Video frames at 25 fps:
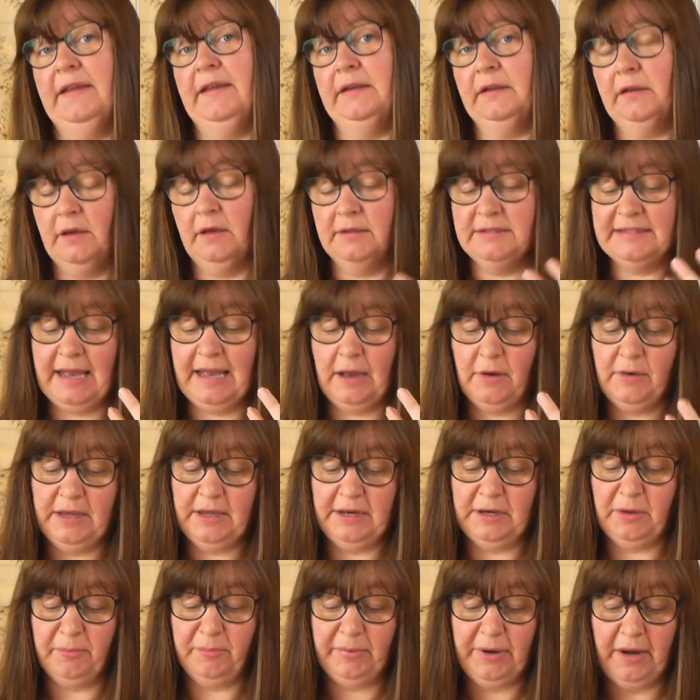then cut out
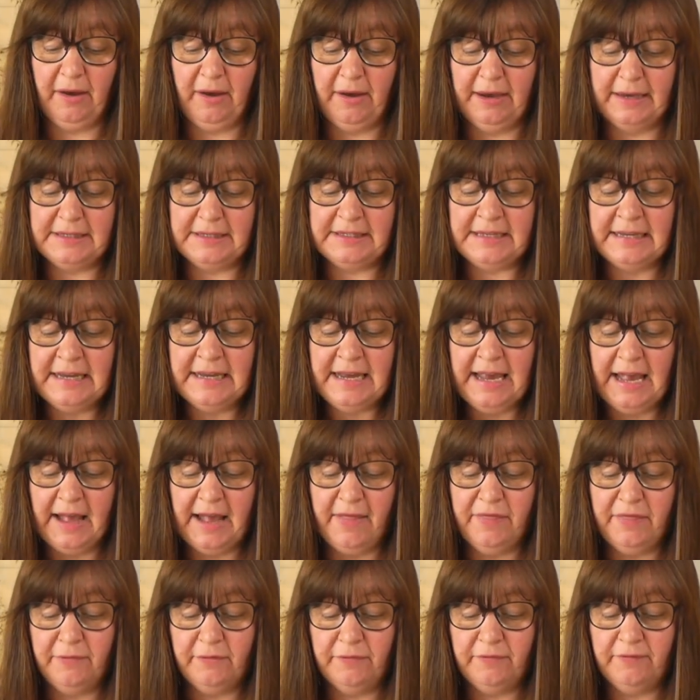and applied.
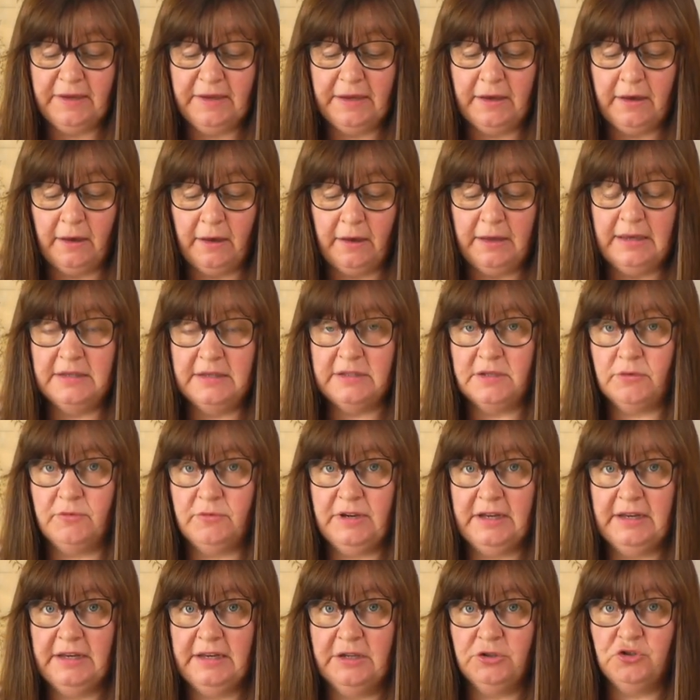And the figure is a
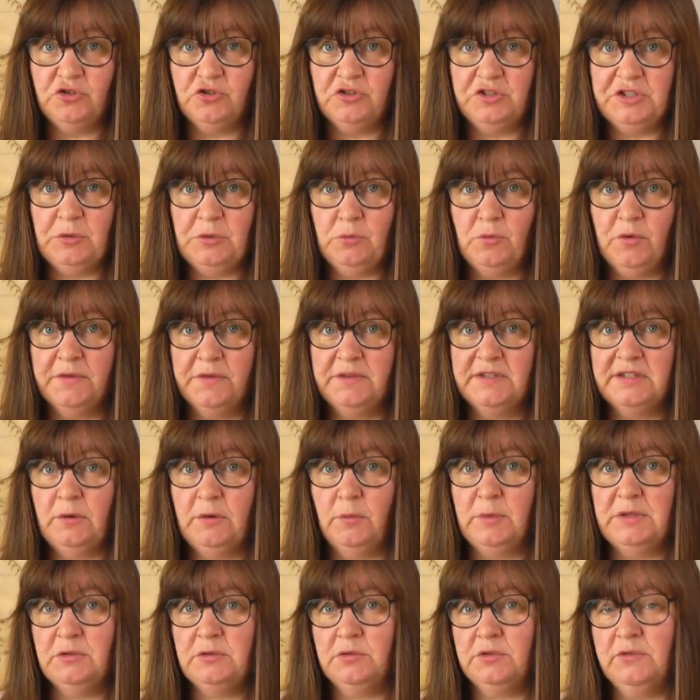really interesting one. So
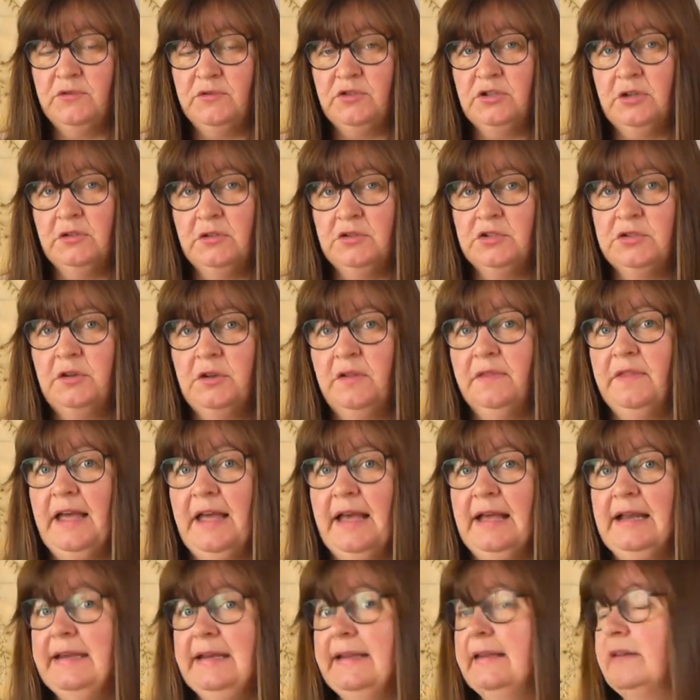we sort of touched on
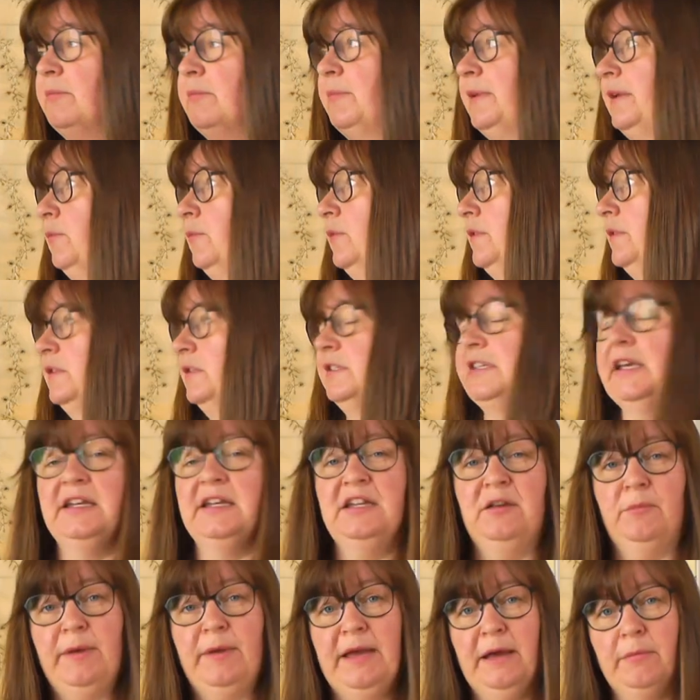that a little bit with the
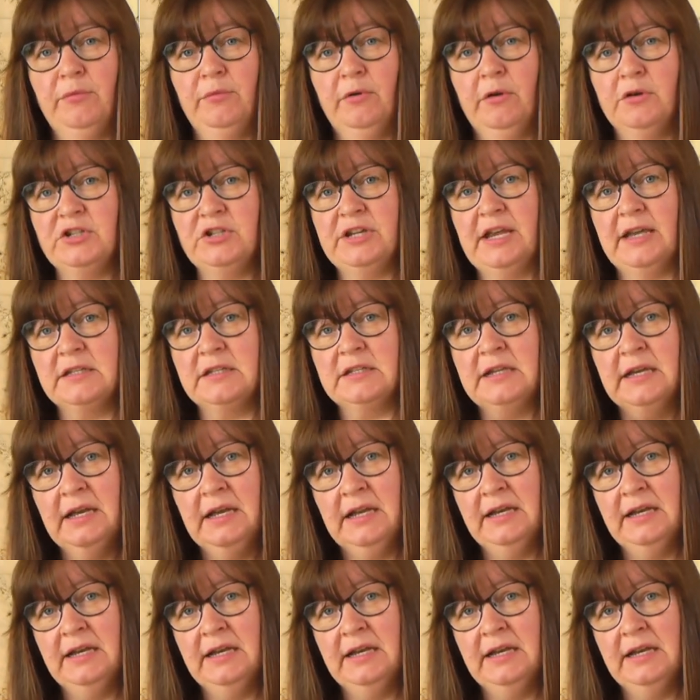teddy bear project.